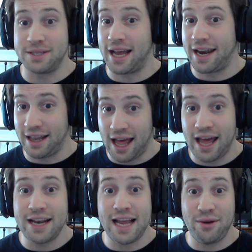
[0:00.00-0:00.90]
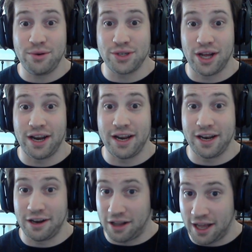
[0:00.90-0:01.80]
got a lot of doubters on it and
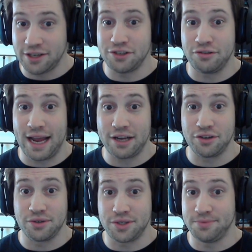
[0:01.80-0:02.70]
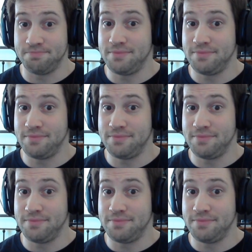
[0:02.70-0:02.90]
a lot of detractors.